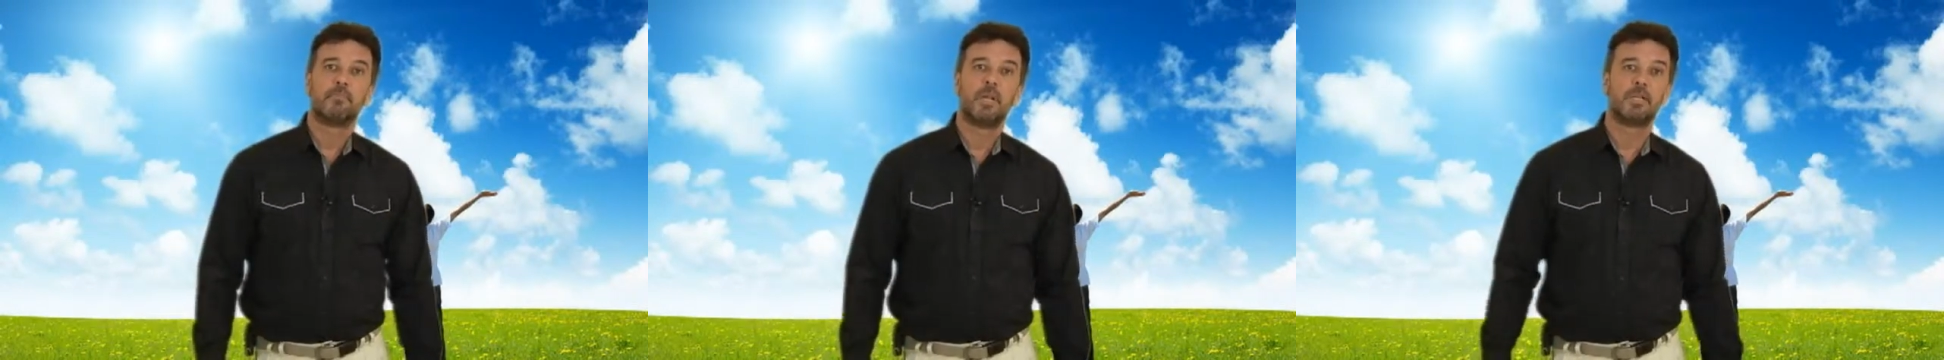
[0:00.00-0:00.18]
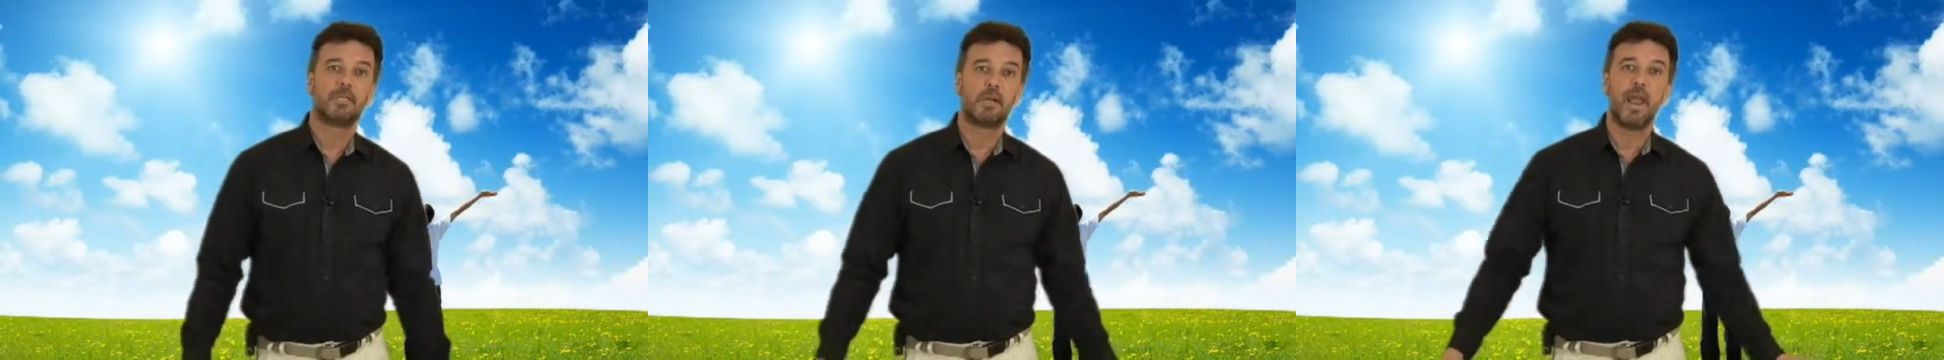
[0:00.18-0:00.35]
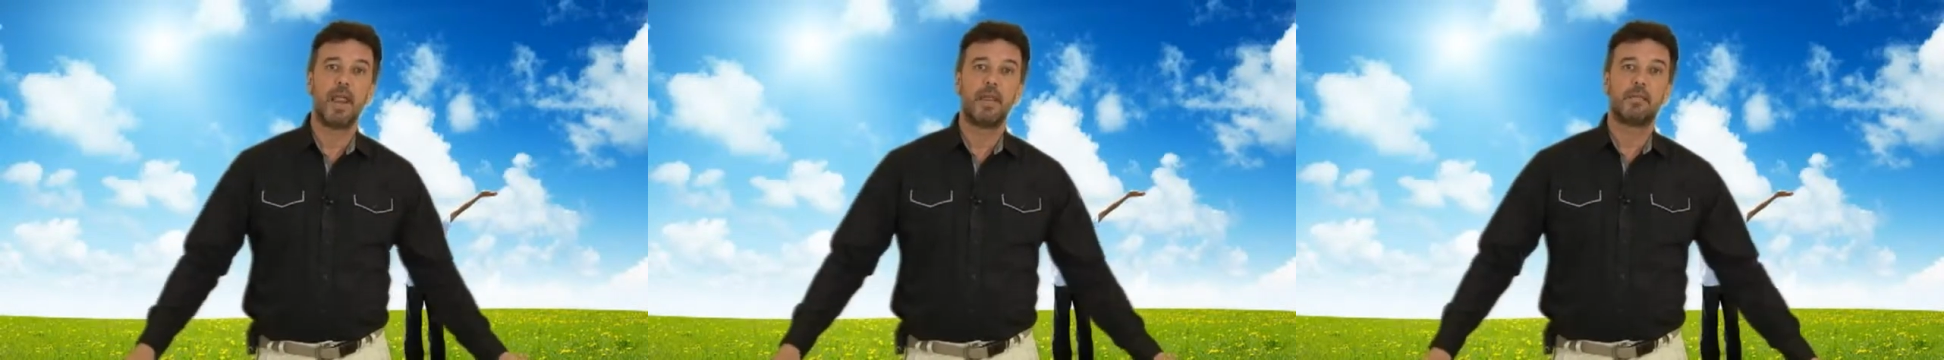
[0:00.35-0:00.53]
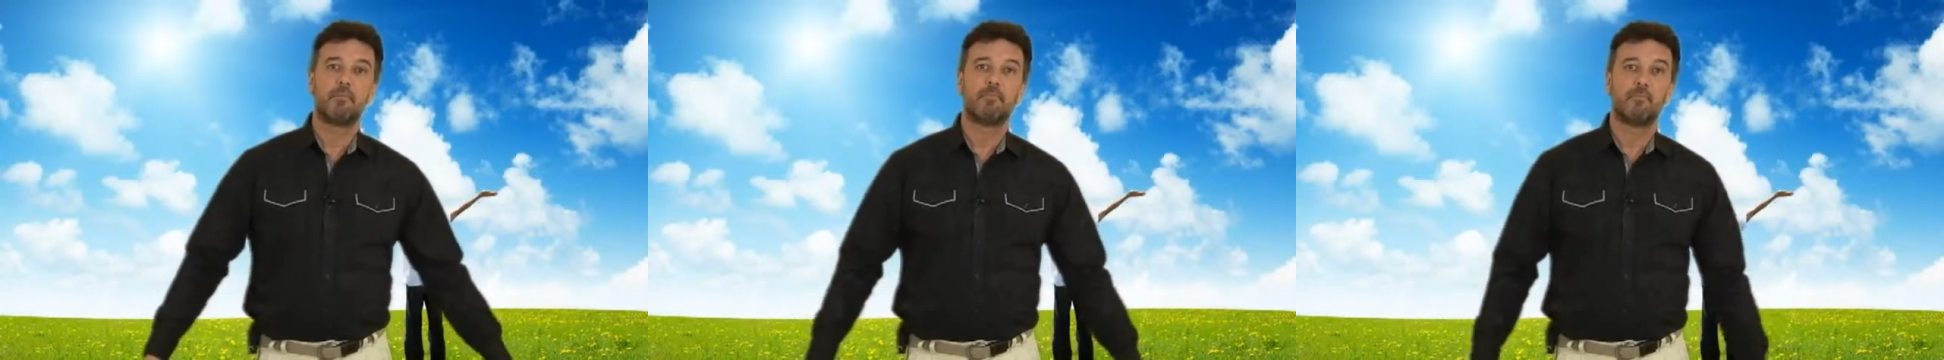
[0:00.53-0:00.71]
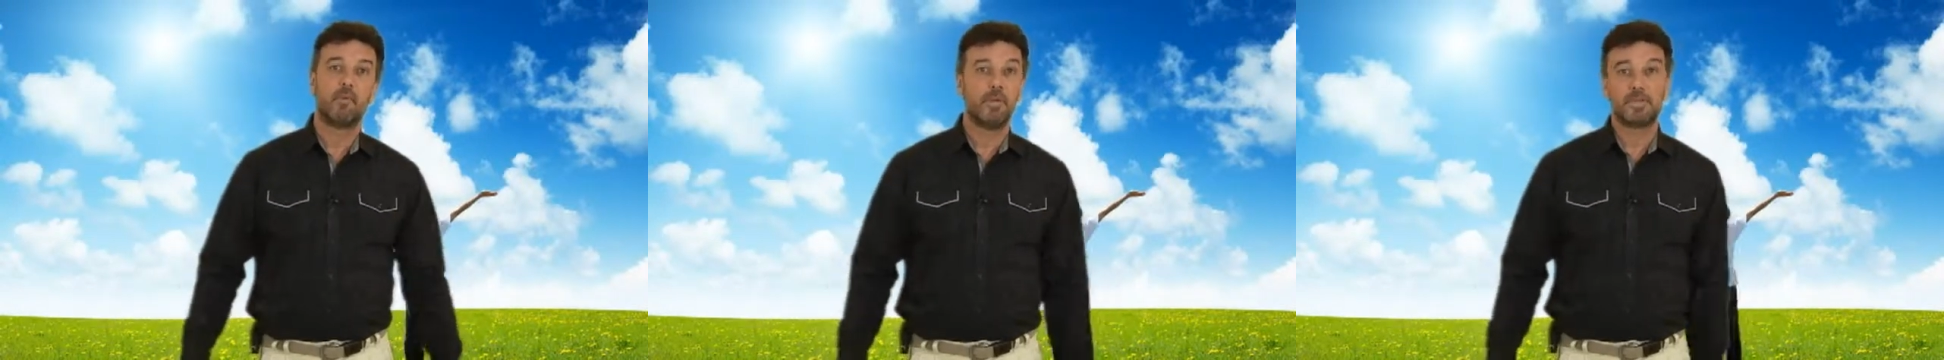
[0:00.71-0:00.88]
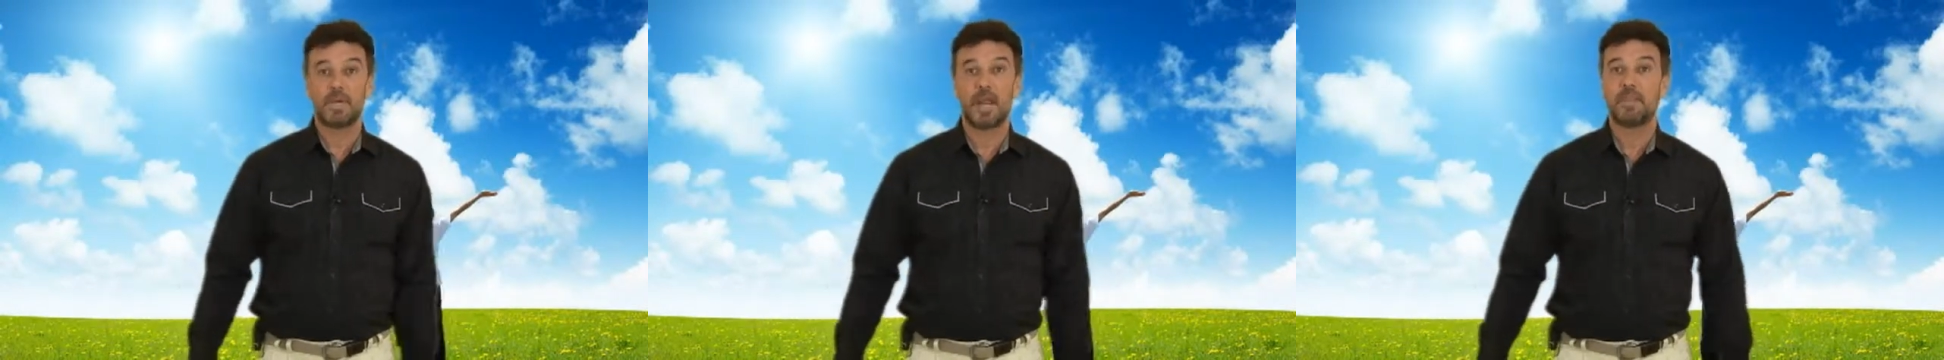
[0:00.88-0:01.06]
is like,
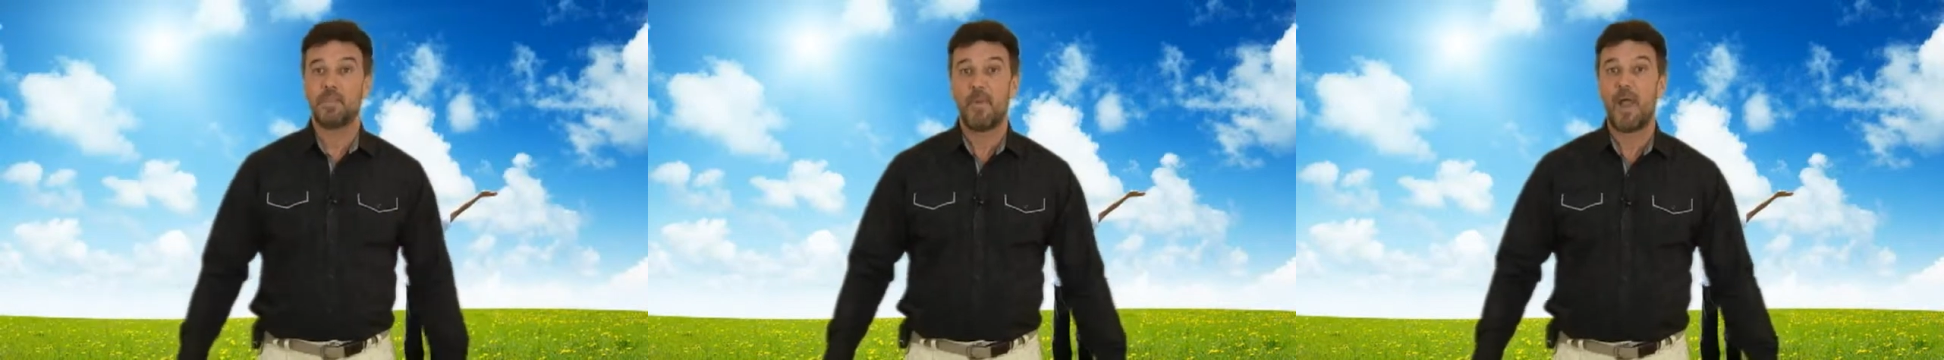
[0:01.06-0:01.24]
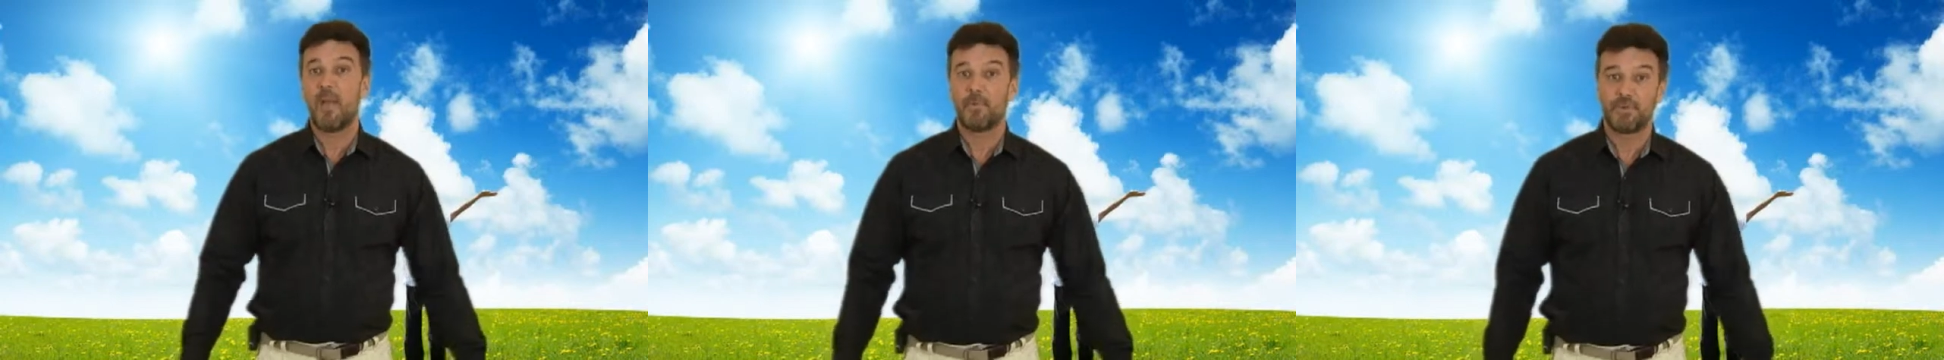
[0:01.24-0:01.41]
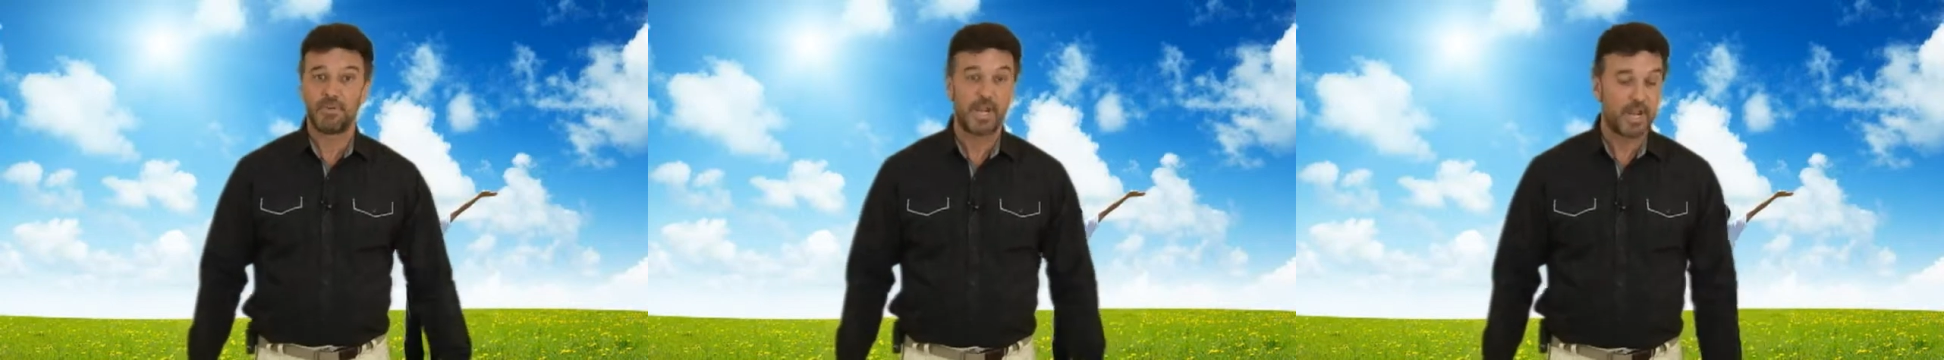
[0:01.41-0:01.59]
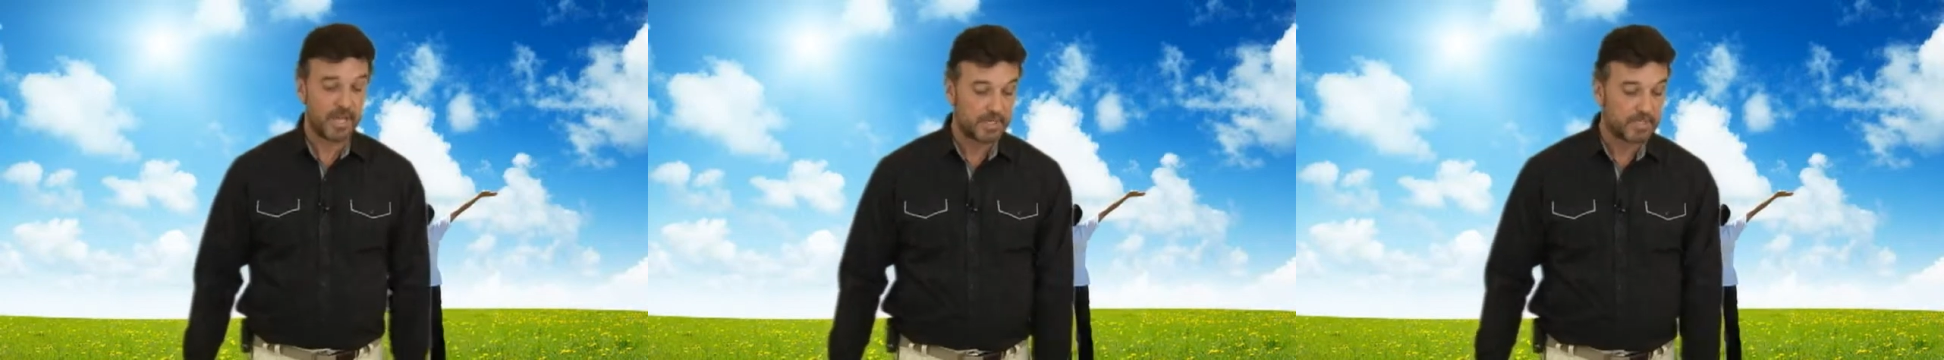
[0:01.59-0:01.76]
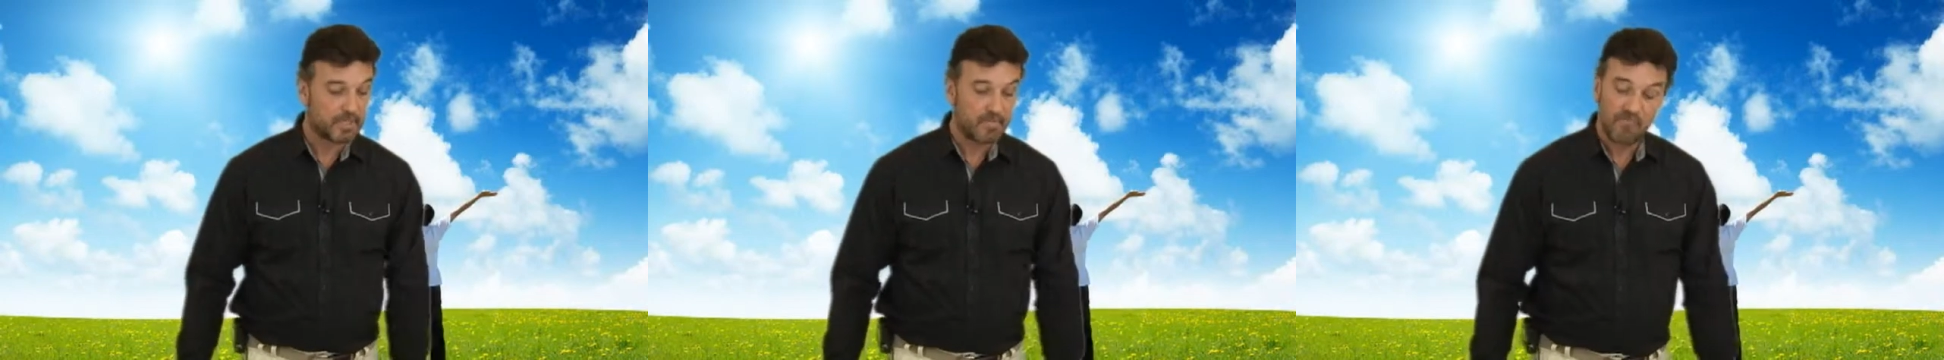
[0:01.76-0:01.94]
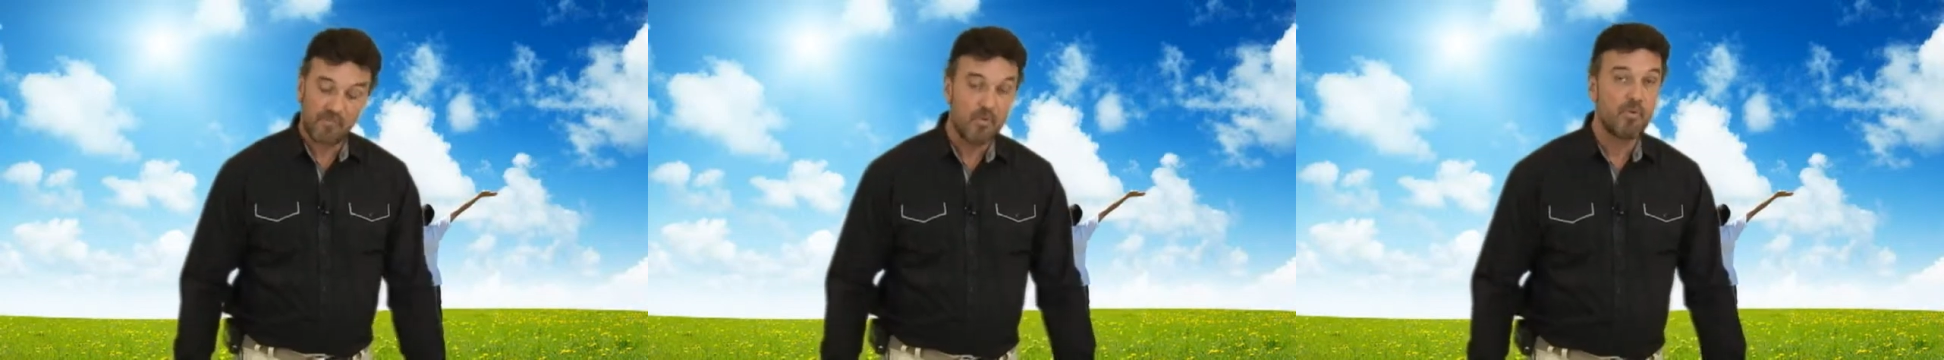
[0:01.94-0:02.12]
well, it's like the Bible
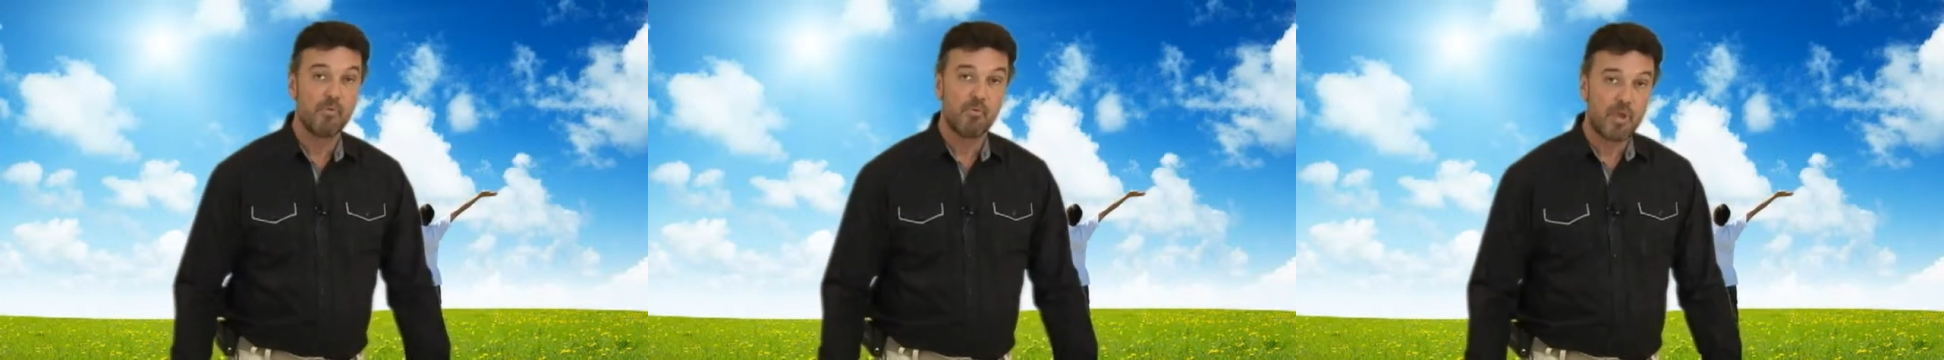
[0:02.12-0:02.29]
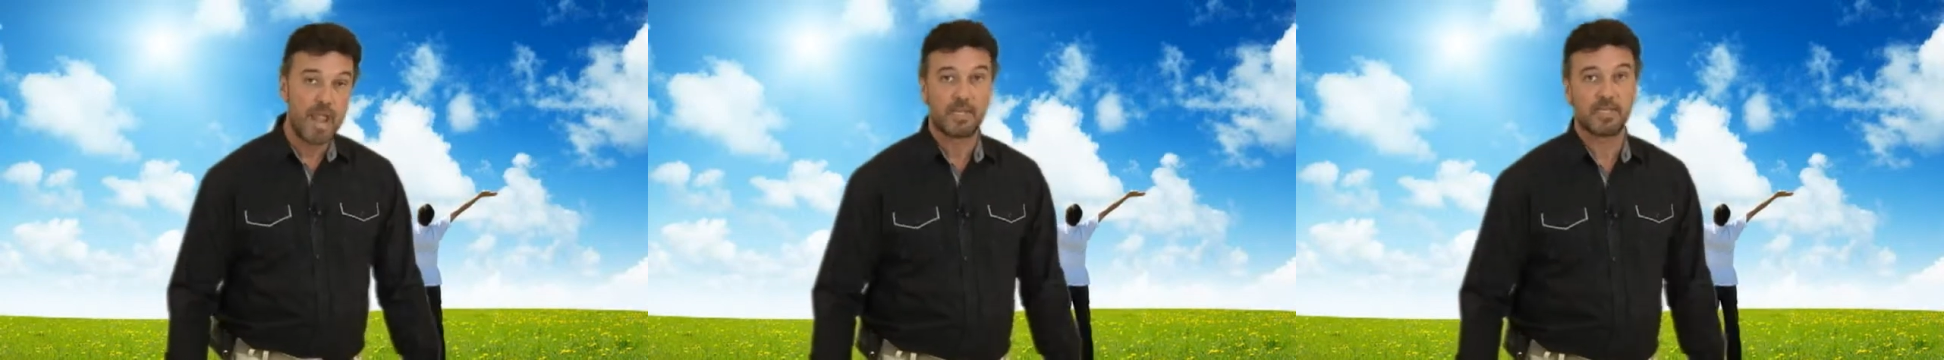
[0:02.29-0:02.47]
says the fool